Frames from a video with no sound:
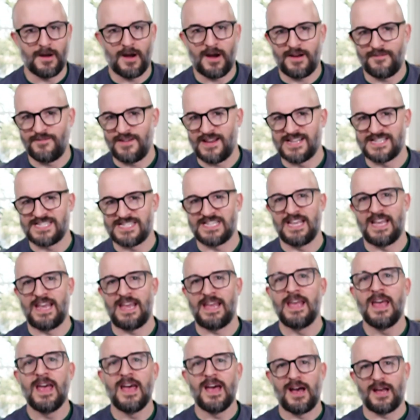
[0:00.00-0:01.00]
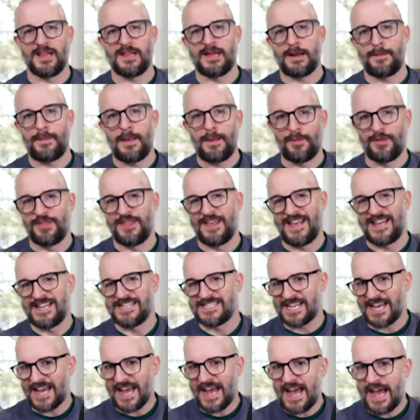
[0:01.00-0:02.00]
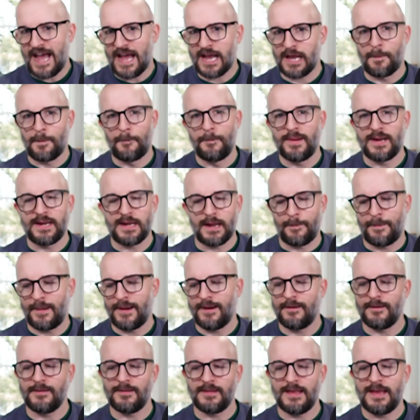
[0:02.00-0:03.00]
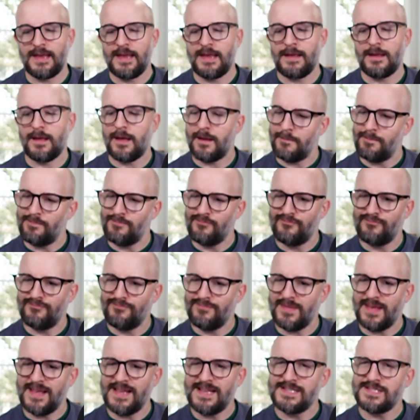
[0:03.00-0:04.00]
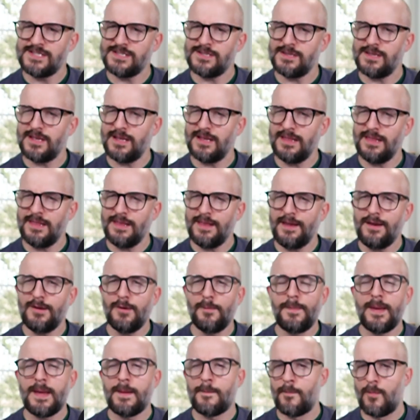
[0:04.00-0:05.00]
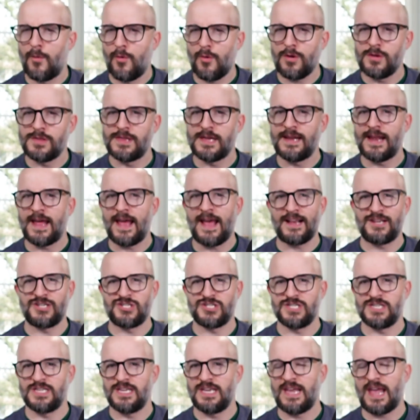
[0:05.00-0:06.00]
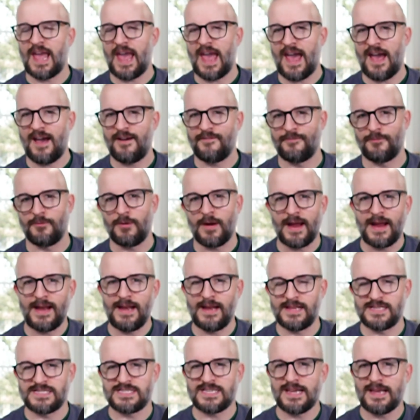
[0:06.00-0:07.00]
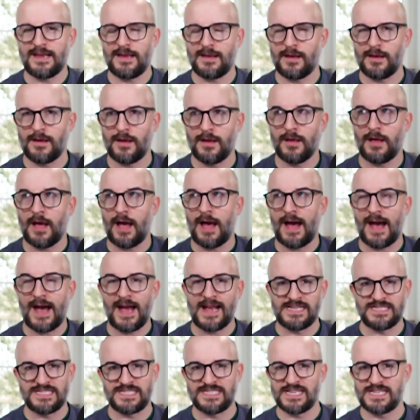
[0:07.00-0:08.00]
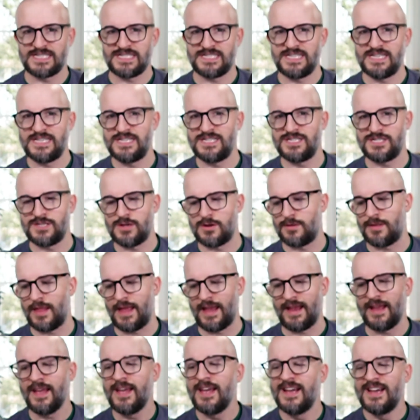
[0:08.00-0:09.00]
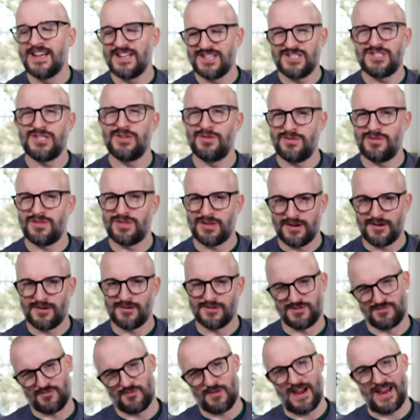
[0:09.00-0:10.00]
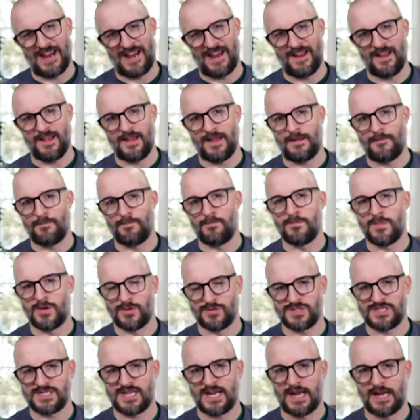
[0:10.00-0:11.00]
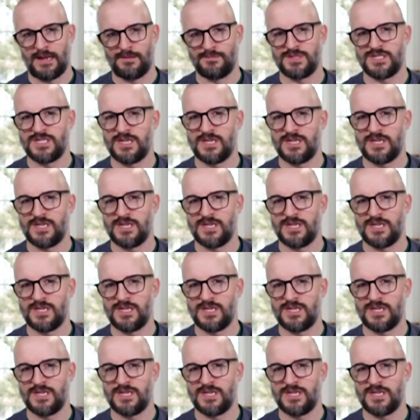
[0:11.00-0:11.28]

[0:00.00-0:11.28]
Obviously, a lot of people think he's a hack, but apparently he's a little bit more than actually half right. It's like high 60s, so like 2/3 right at most times.